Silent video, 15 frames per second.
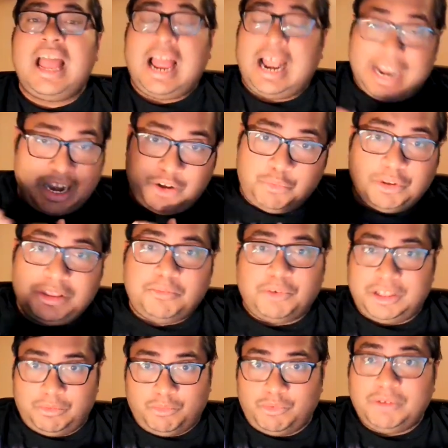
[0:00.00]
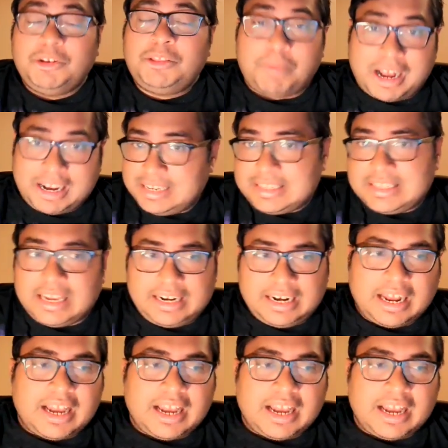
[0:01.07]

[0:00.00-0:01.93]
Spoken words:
allied with Pakistan and